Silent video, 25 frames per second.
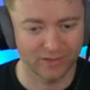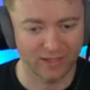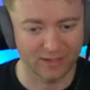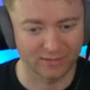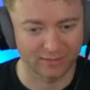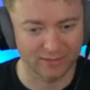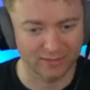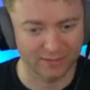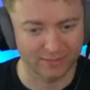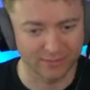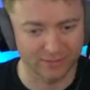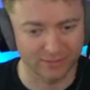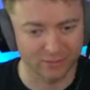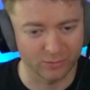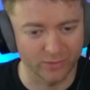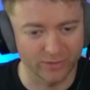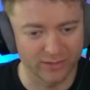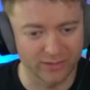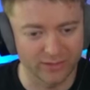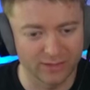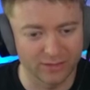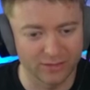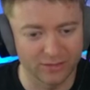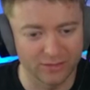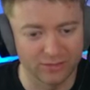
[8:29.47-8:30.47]
Yeah, let's play
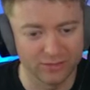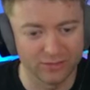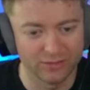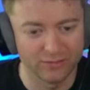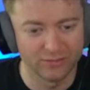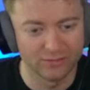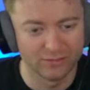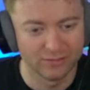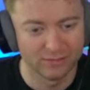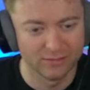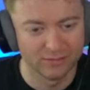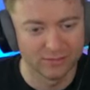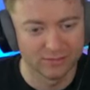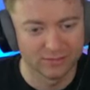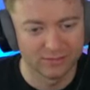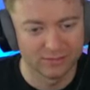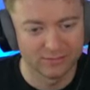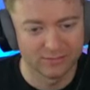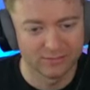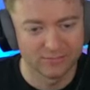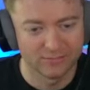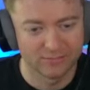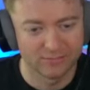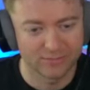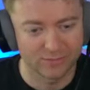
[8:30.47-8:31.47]
queen here.
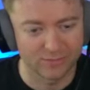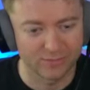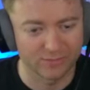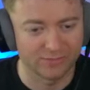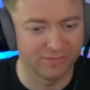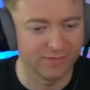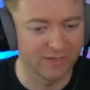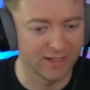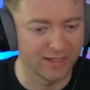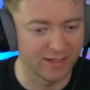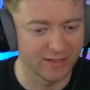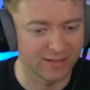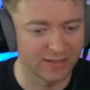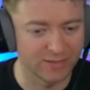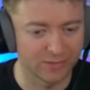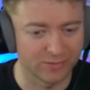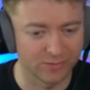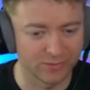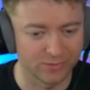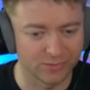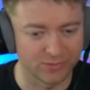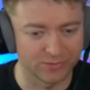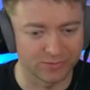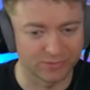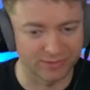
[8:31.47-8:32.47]
If takes,
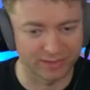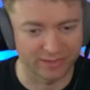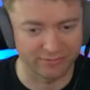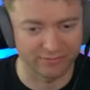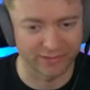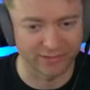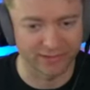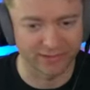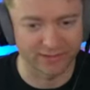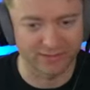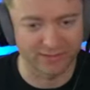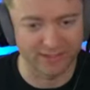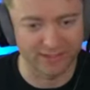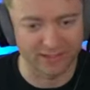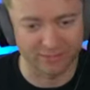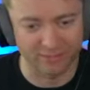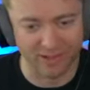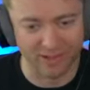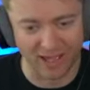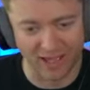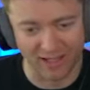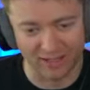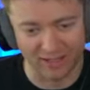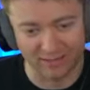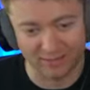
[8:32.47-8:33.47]
we'll just get ready to take
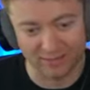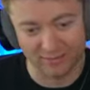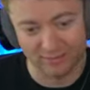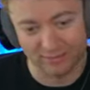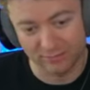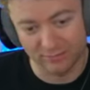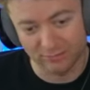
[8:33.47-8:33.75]
back.